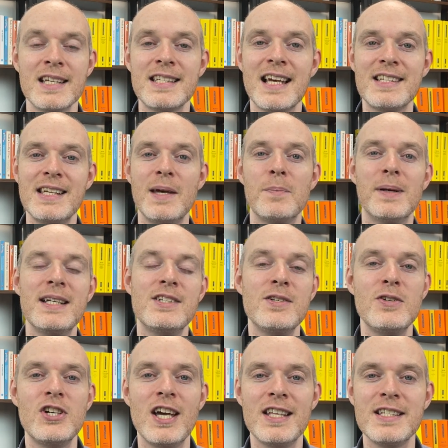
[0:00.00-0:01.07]
So that's it. Please do
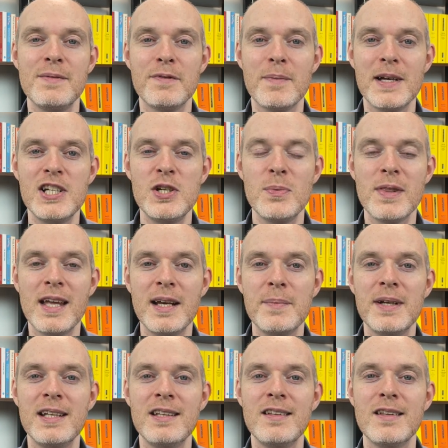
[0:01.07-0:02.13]
share this information with
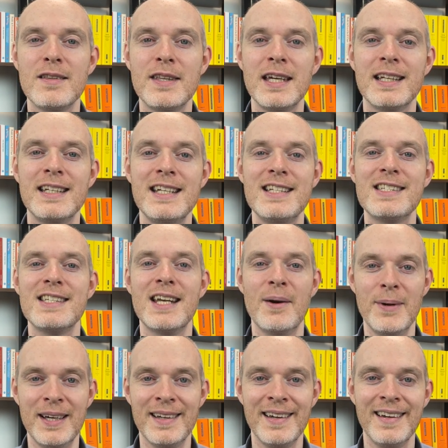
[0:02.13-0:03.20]
anybody you think needs to know
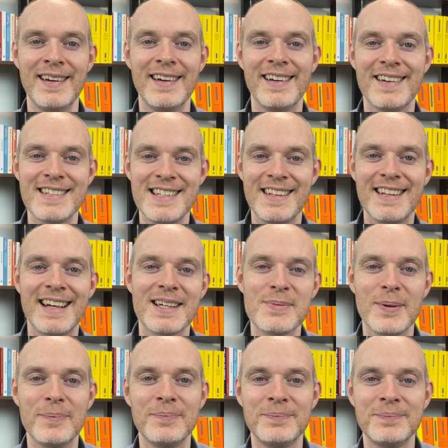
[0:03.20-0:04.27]
it, and I'll see you in the next one.